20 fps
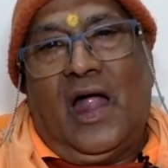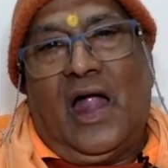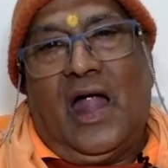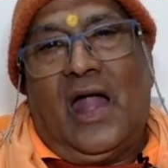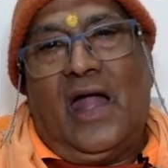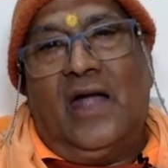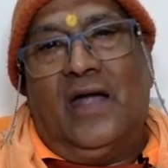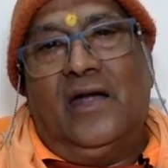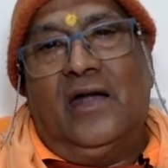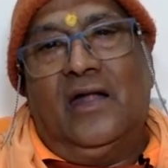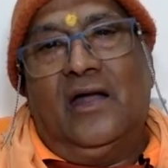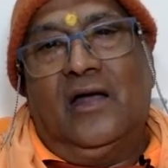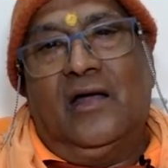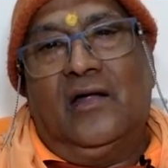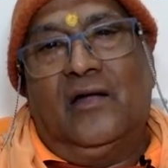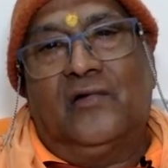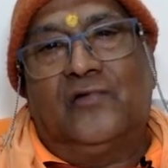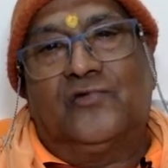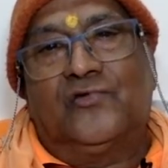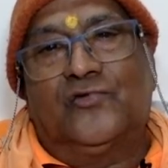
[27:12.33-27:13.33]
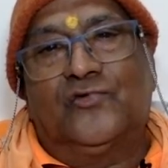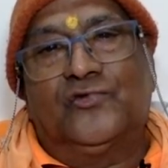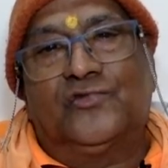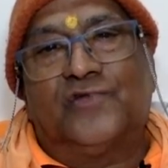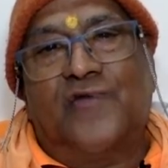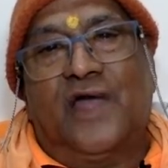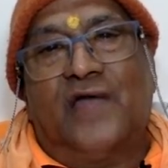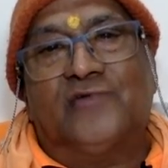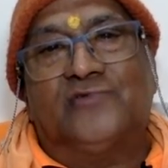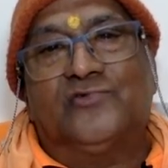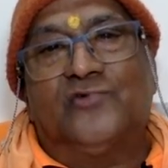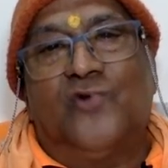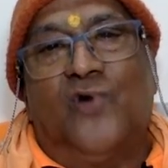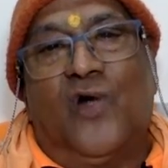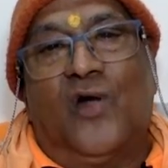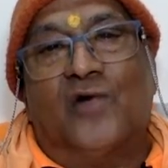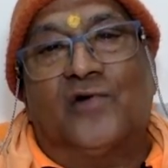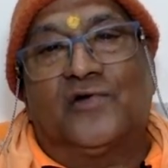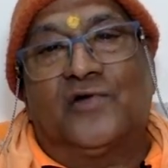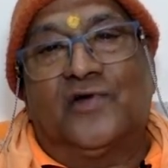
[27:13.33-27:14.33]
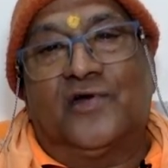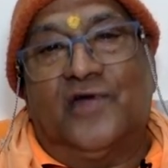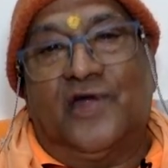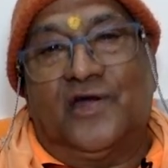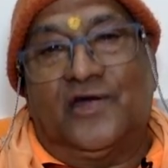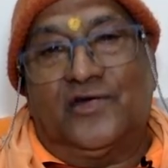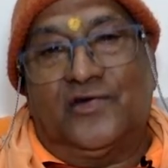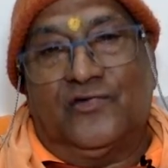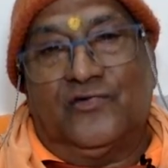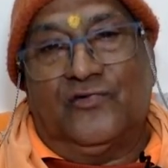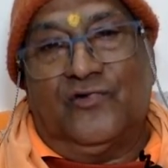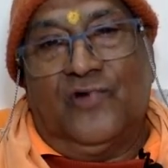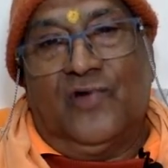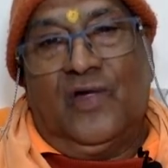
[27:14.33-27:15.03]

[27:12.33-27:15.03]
And truth has no alternative.